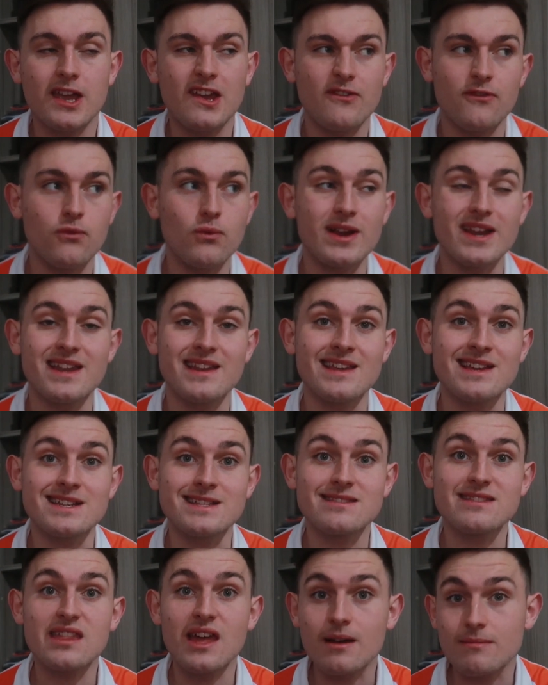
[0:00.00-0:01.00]
if we
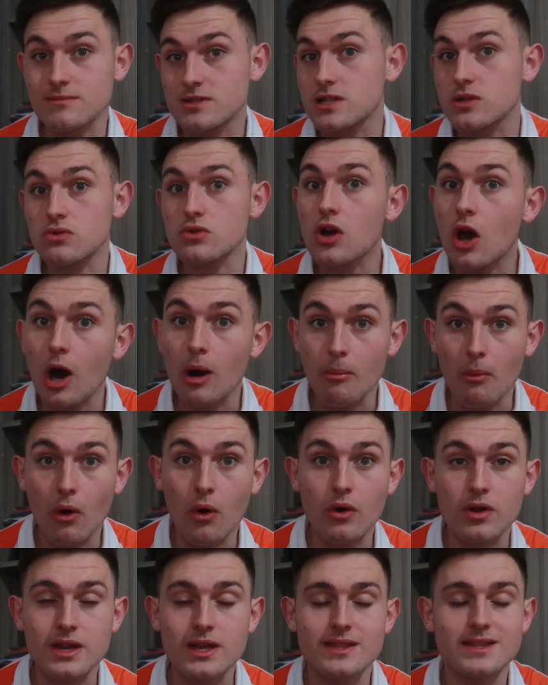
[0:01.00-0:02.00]
need them to come
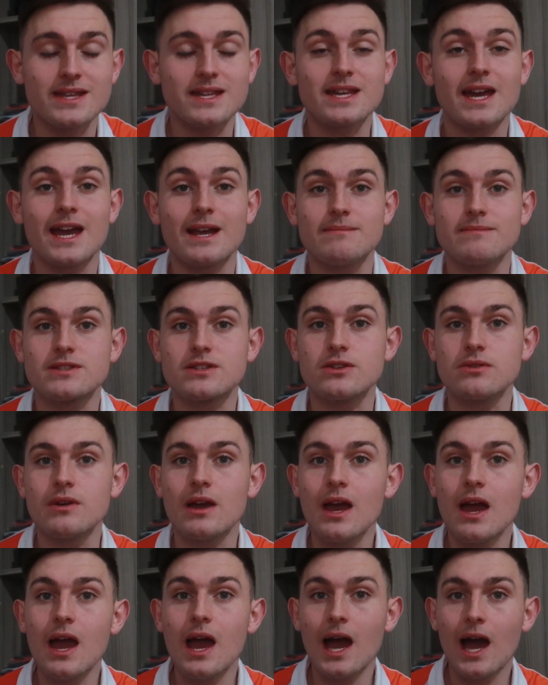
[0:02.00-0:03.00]
on in the game
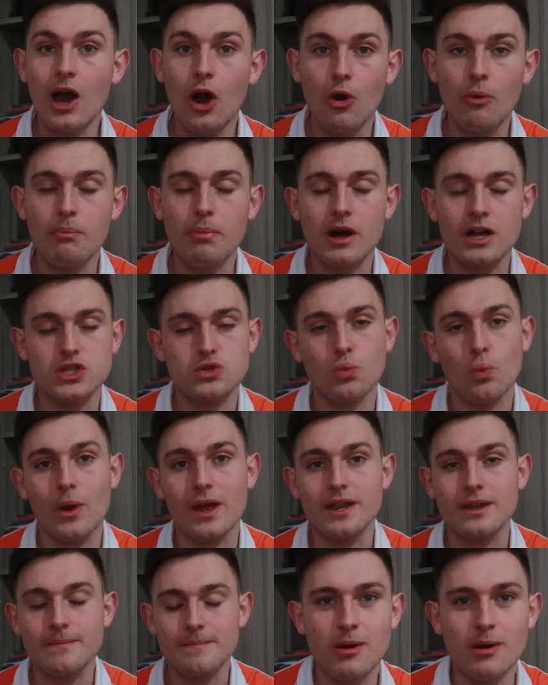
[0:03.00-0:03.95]
to help us win.